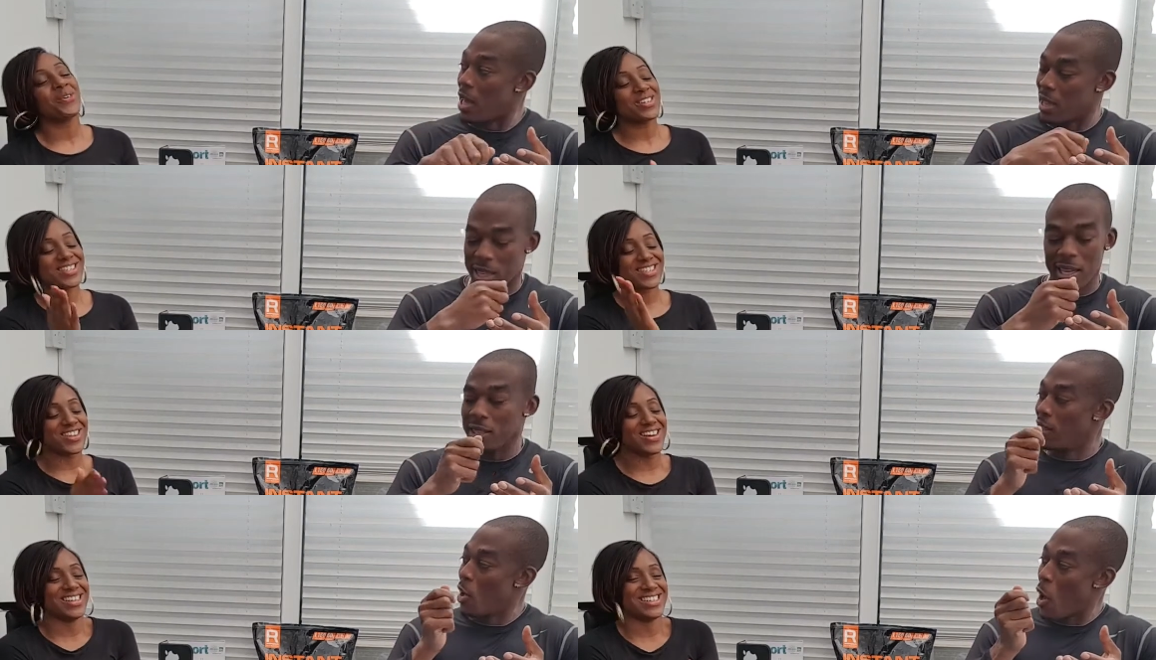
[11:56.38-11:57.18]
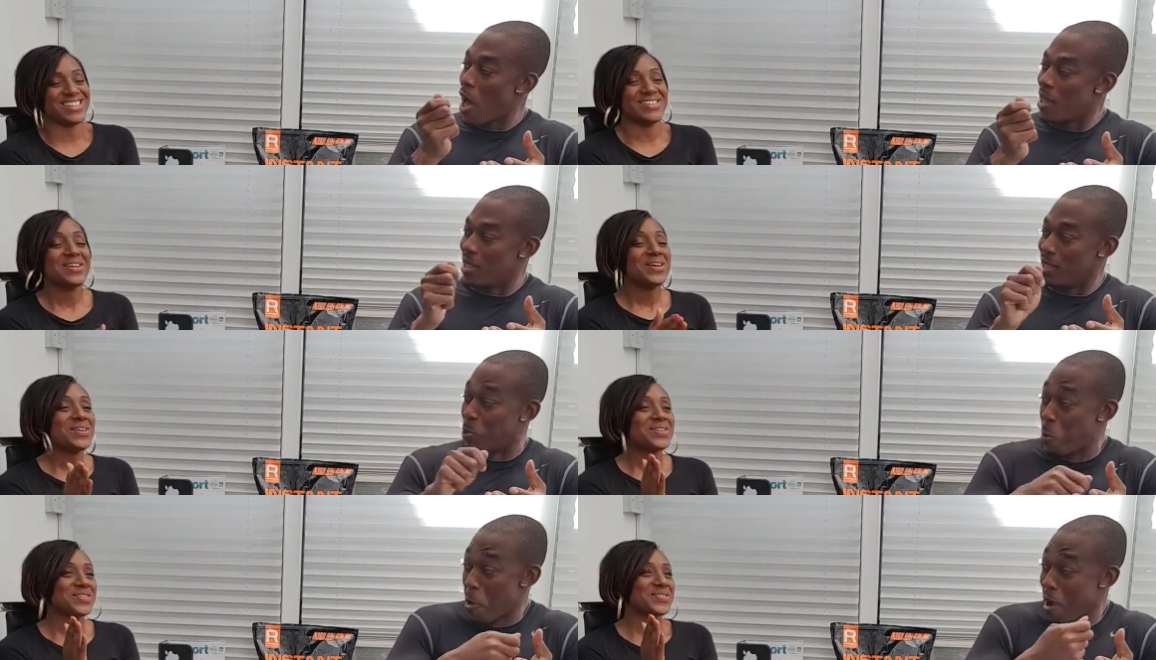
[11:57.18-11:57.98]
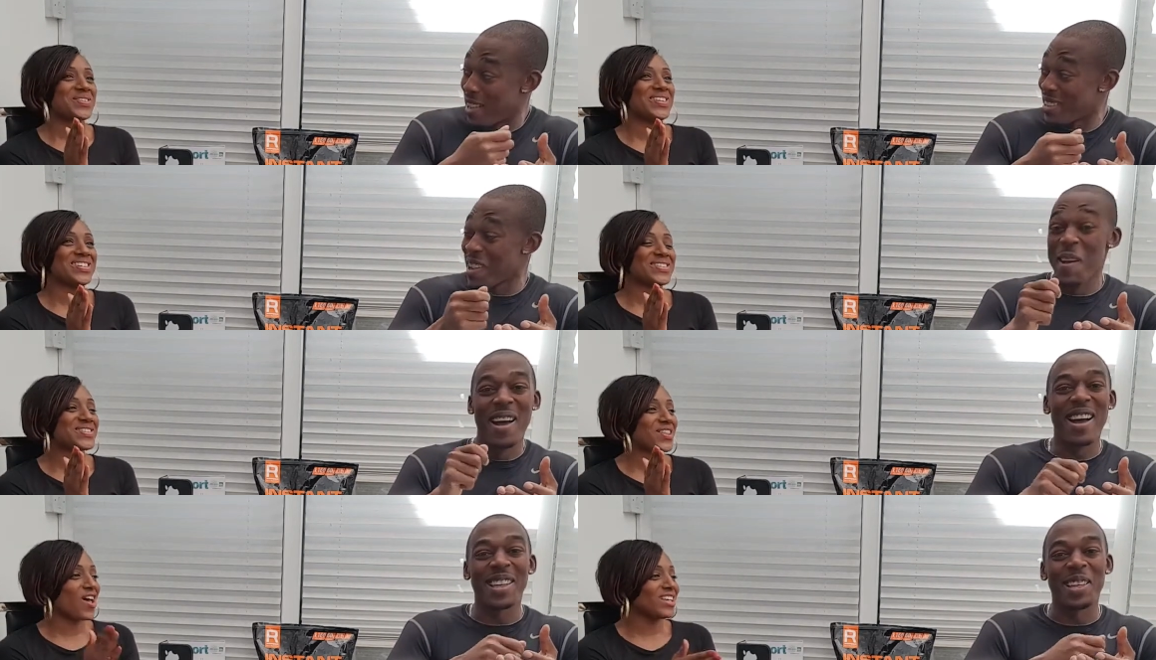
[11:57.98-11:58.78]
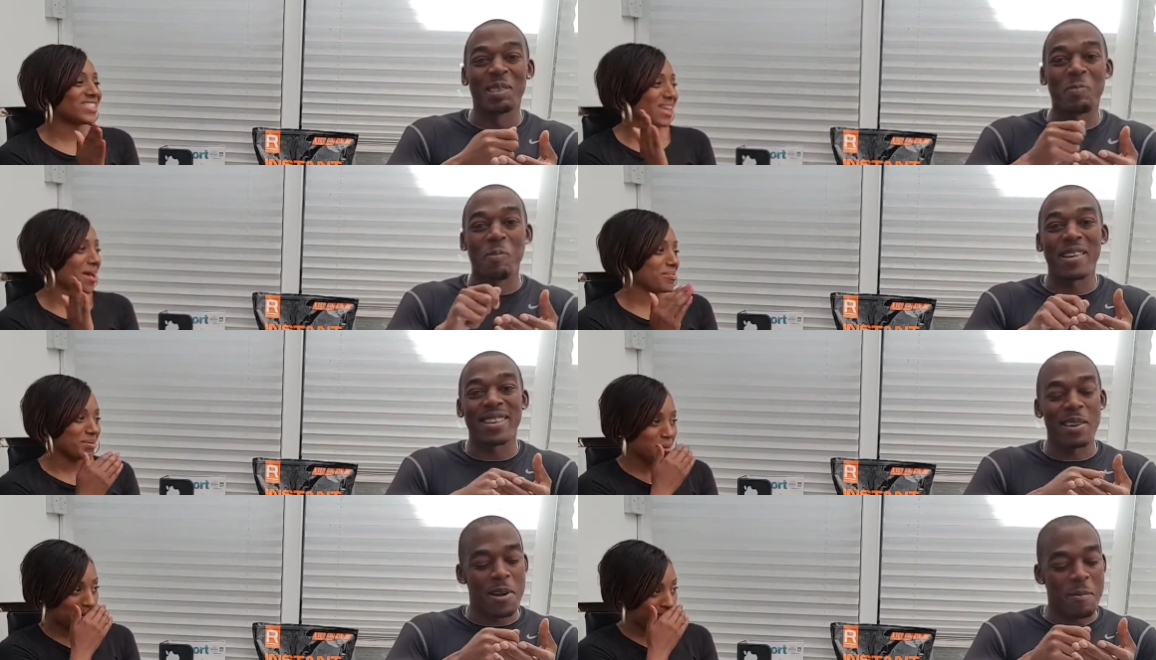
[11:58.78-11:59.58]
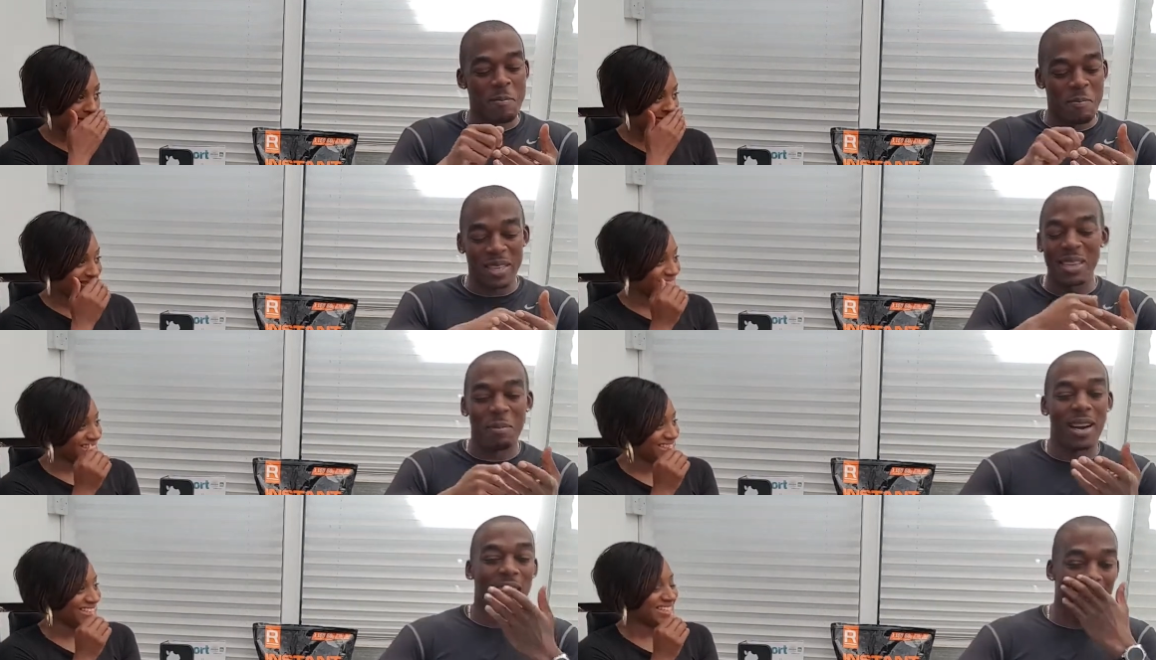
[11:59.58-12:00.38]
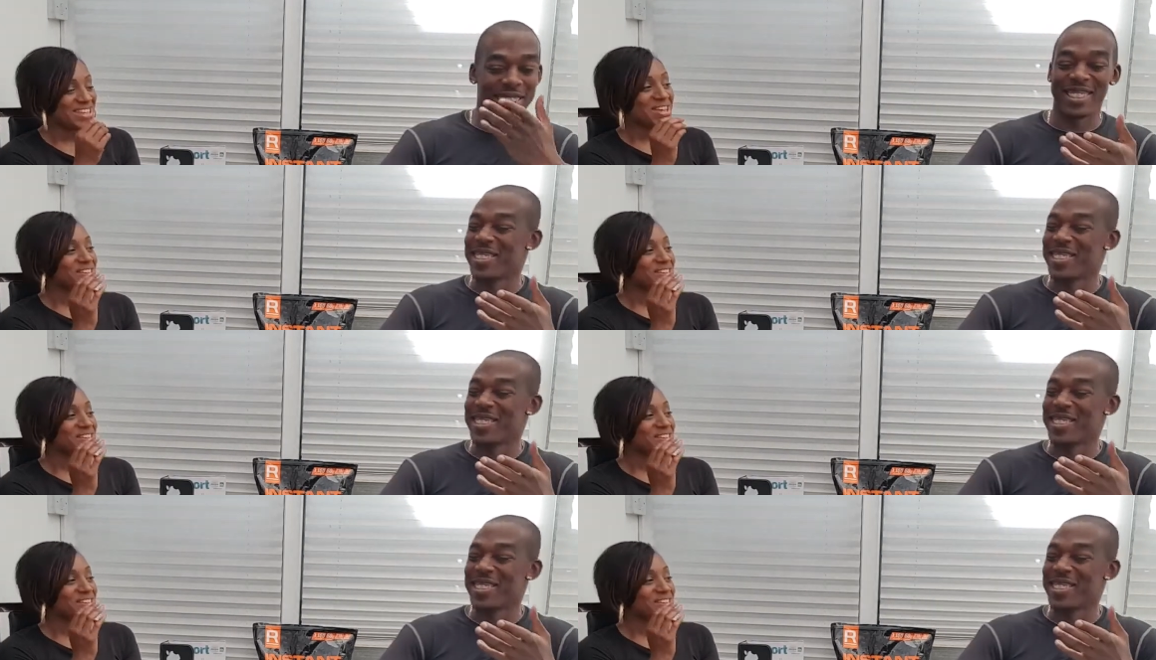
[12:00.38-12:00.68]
Speaker 1: you gotta slice. got slice the spread, apple. peanut butter.